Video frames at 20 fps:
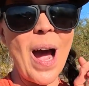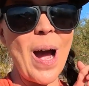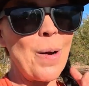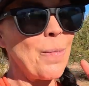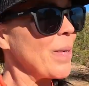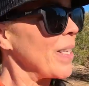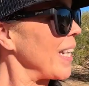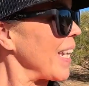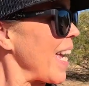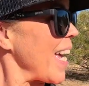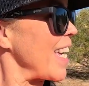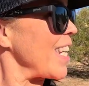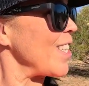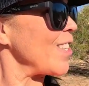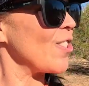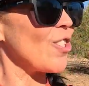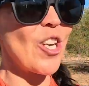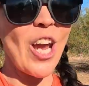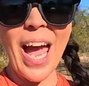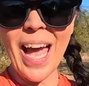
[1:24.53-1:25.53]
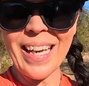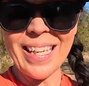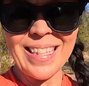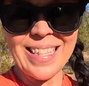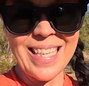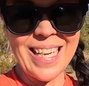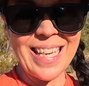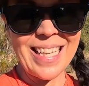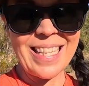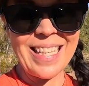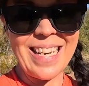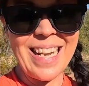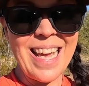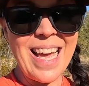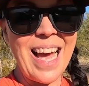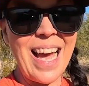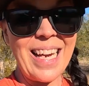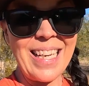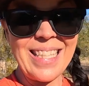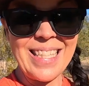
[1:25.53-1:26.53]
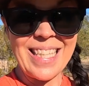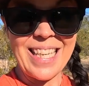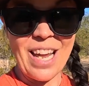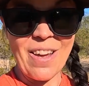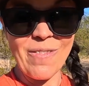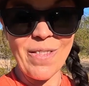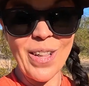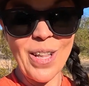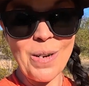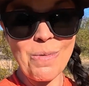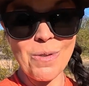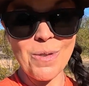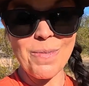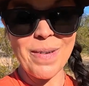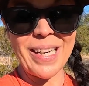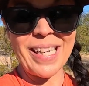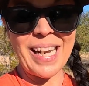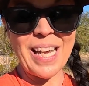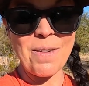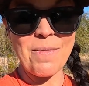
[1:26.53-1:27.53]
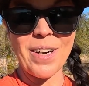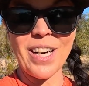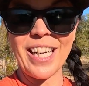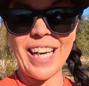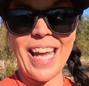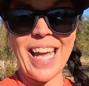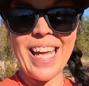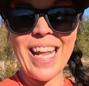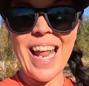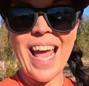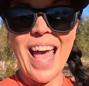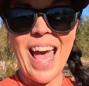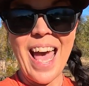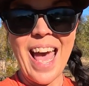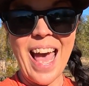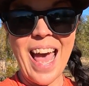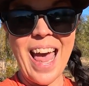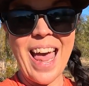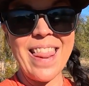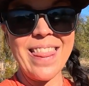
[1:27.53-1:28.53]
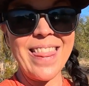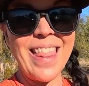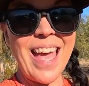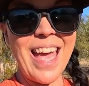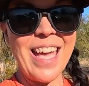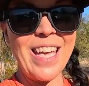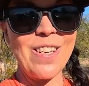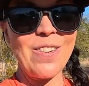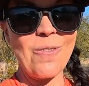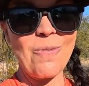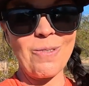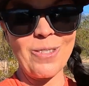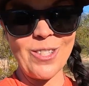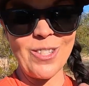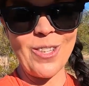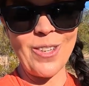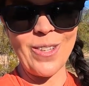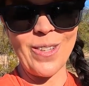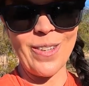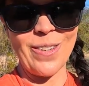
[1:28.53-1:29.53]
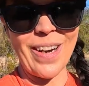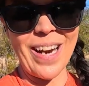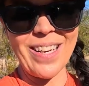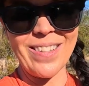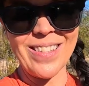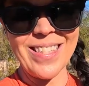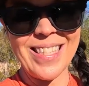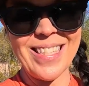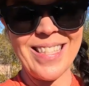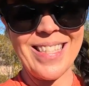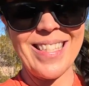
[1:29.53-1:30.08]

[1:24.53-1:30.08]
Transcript: I'm gonna get checked in. I see an envelope with my name on it, and then we'll show you around.